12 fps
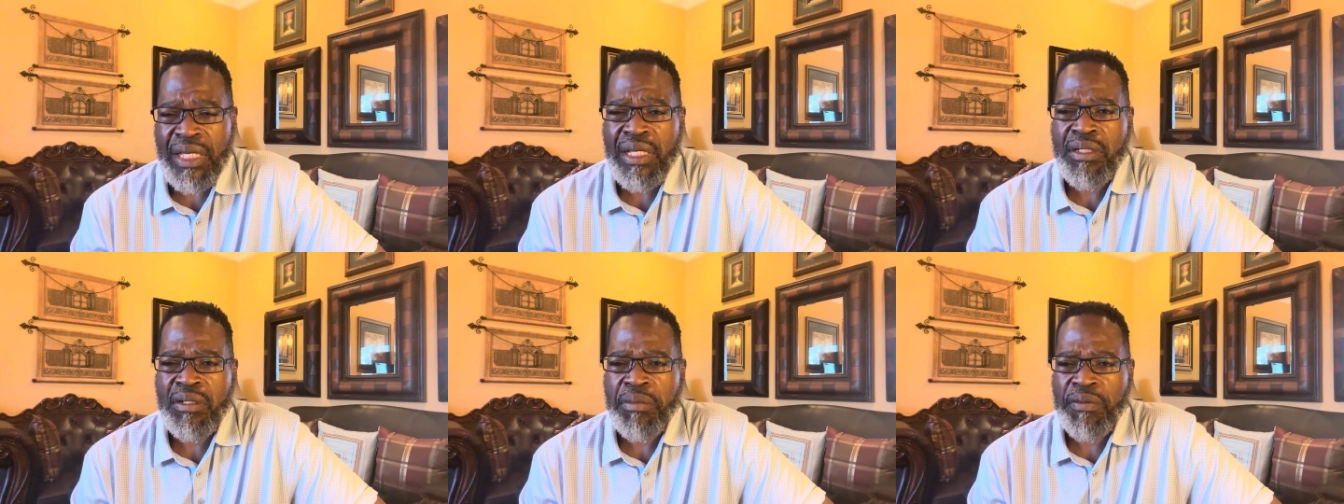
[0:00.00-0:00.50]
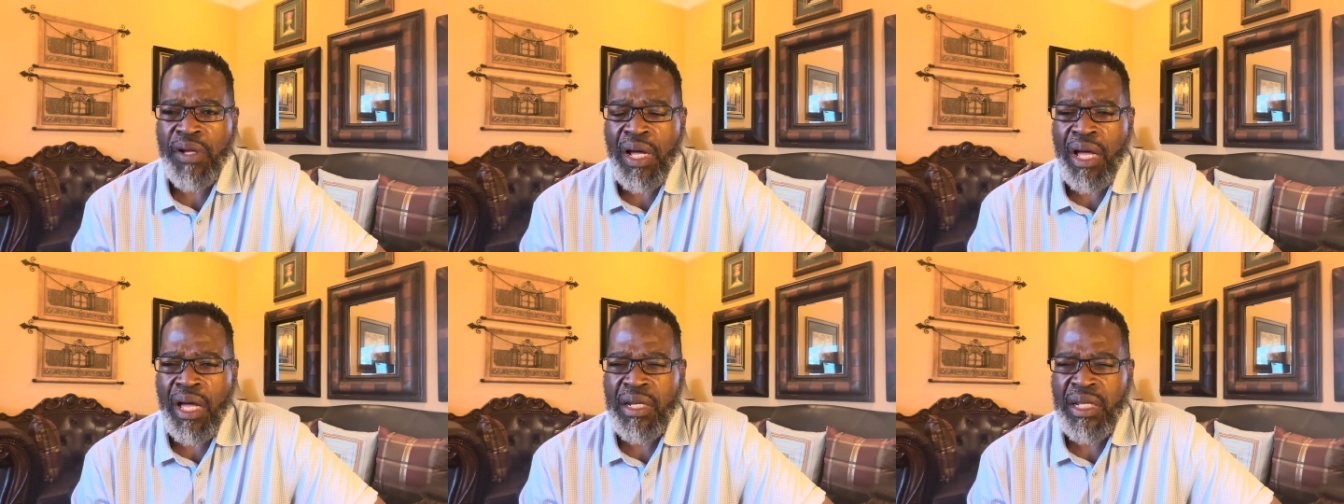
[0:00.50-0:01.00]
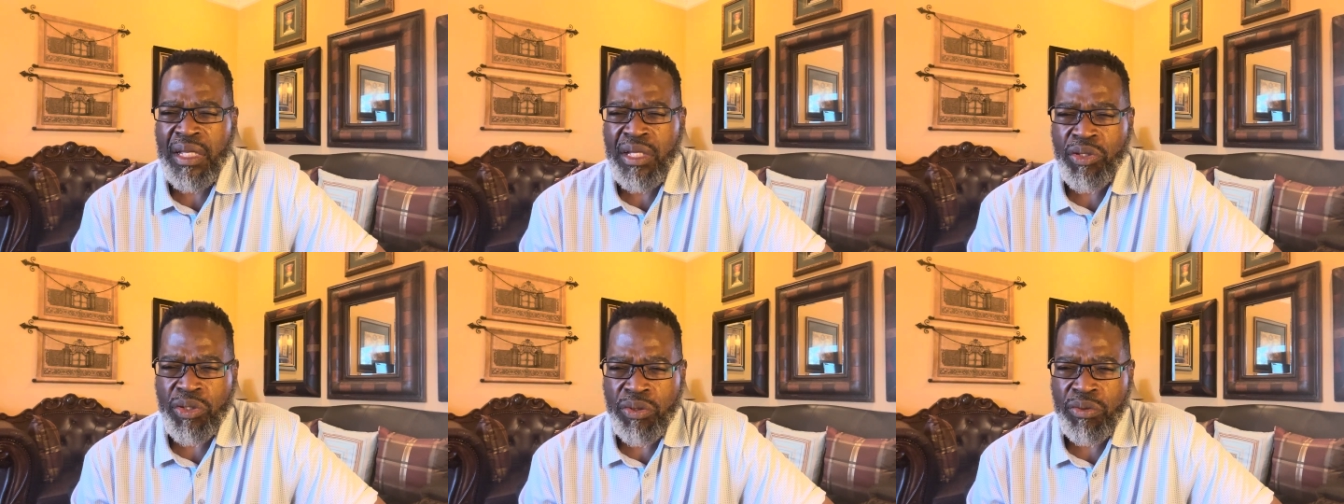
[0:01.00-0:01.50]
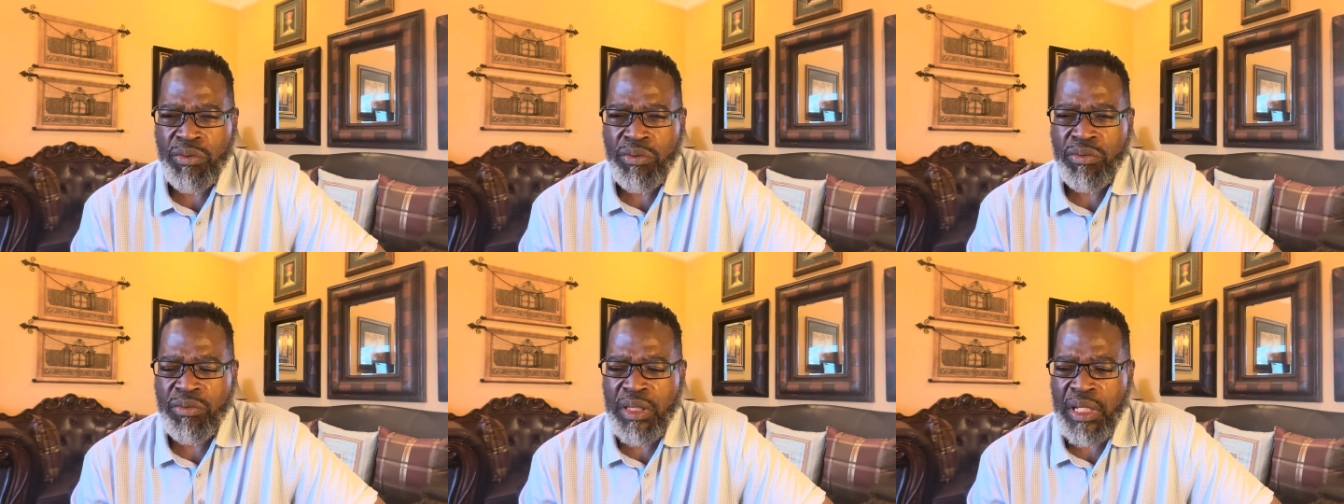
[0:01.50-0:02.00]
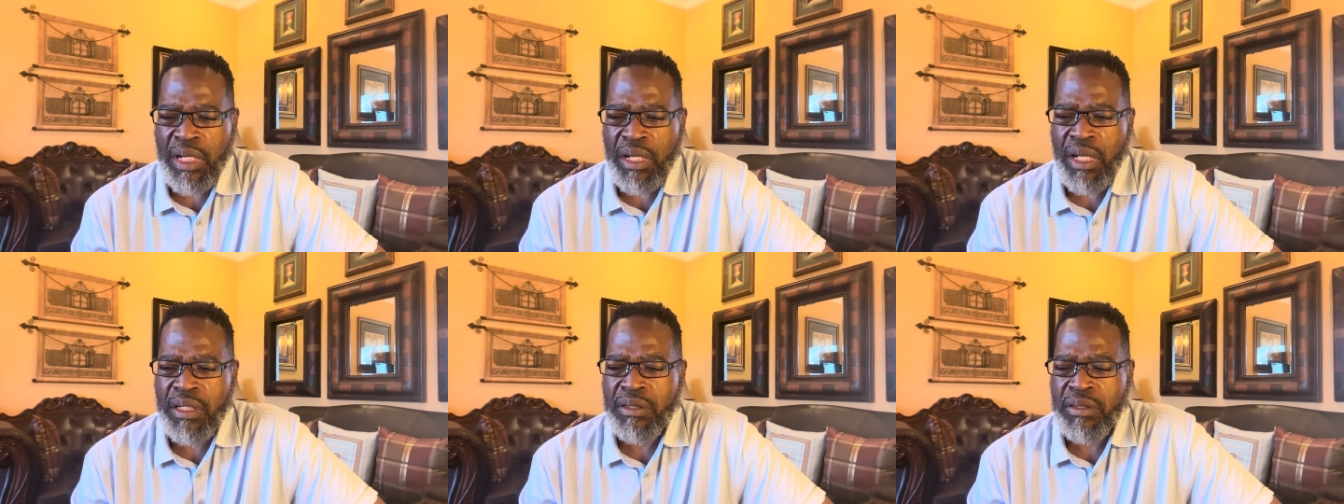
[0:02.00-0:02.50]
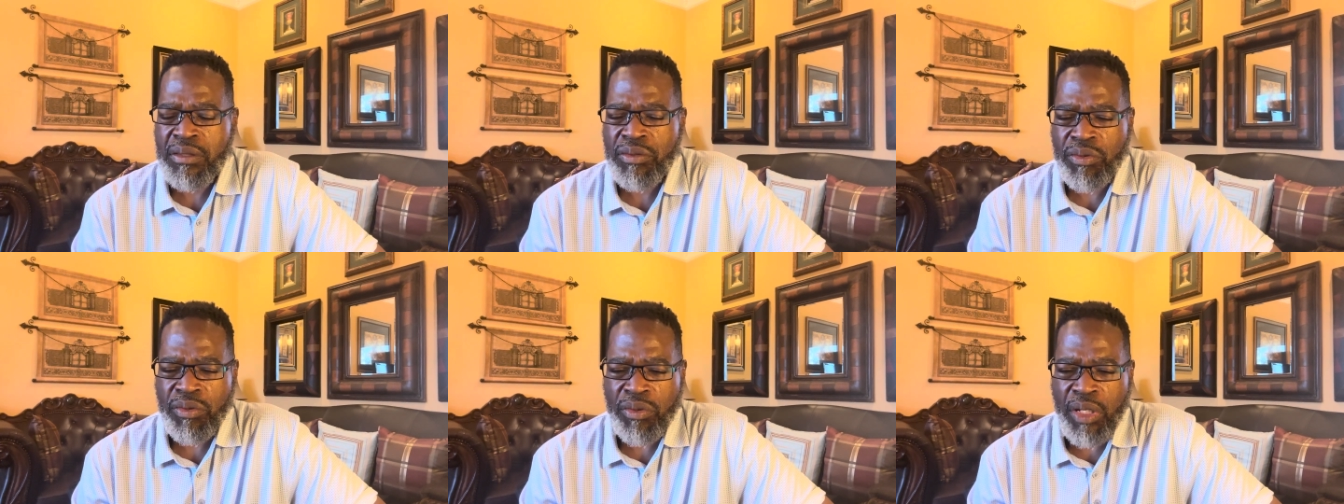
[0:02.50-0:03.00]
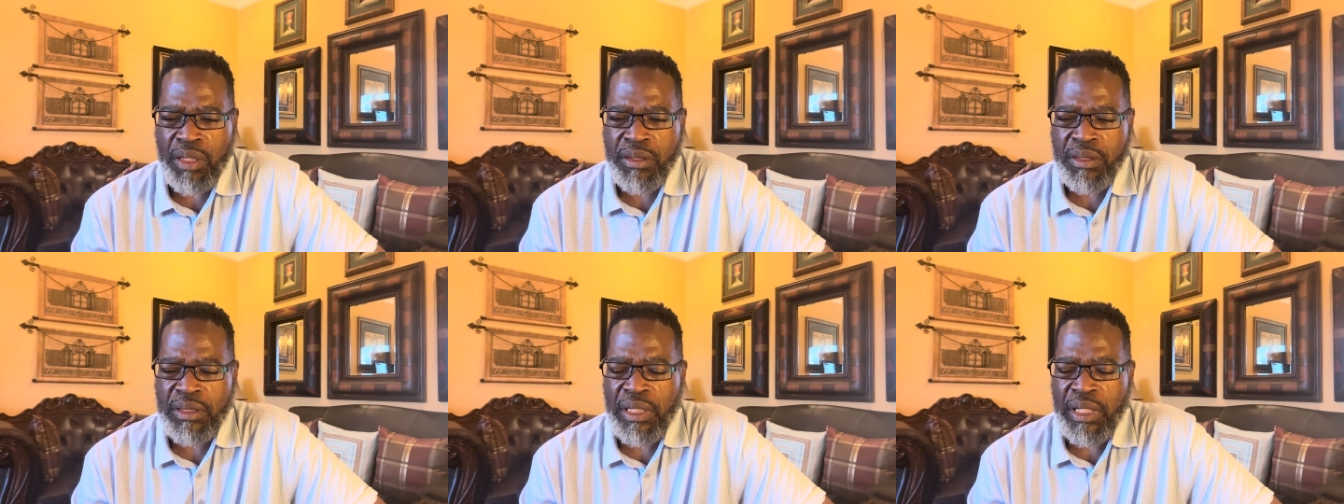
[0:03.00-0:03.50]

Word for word: kingdom of God in you, in us, through us.